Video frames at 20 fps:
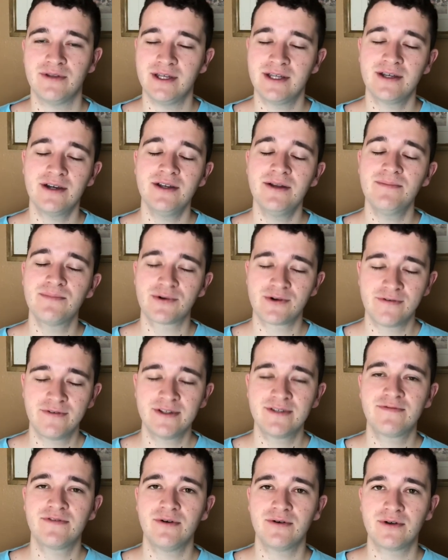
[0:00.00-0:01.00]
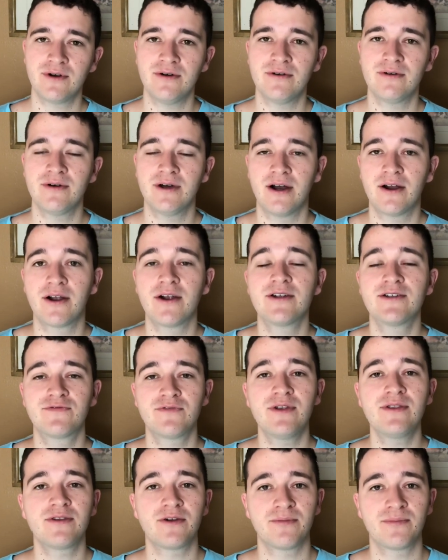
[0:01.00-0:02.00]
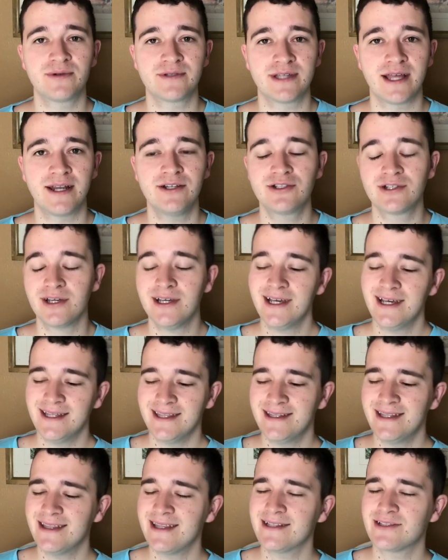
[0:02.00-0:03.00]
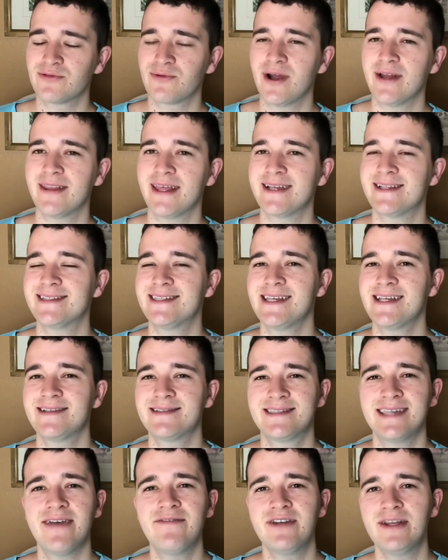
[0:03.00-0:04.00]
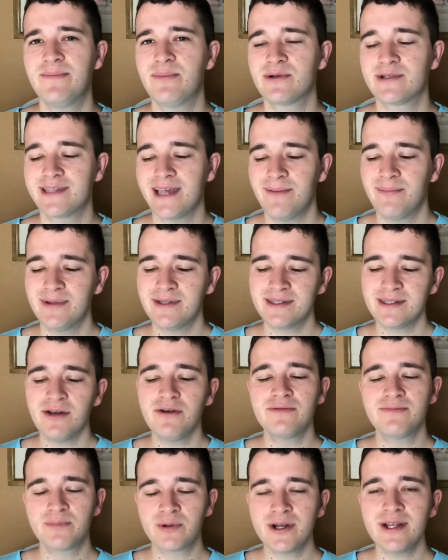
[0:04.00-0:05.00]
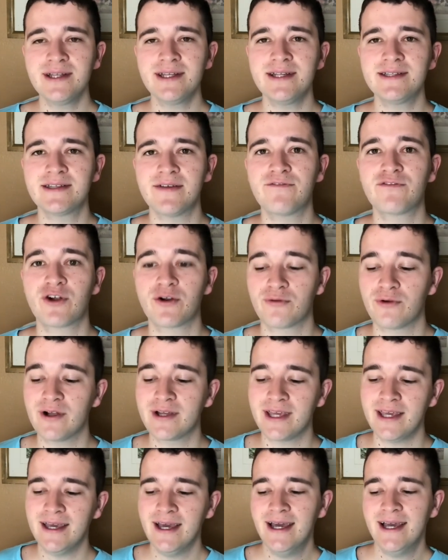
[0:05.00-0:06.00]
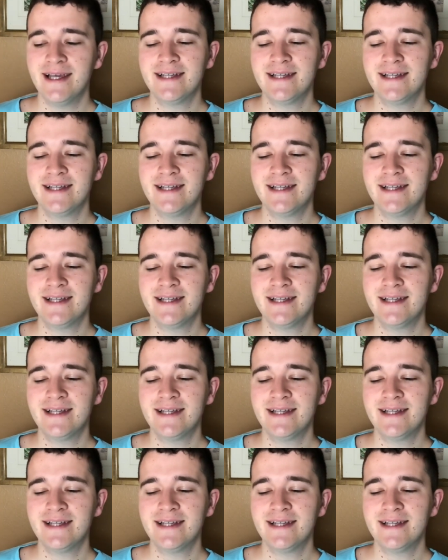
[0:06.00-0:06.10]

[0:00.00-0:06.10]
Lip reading: He could improve his field goal or his free throw percentage. I think that's around like 70%, but still pretty decent for a rookie.